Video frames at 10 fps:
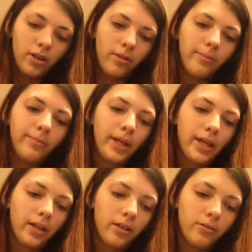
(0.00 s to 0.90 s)
from
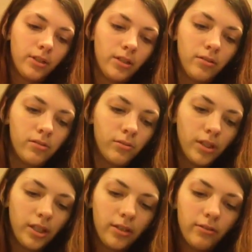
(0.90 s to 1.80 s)
Pink. Well,
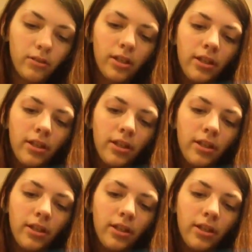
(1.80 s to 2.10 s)
one thing I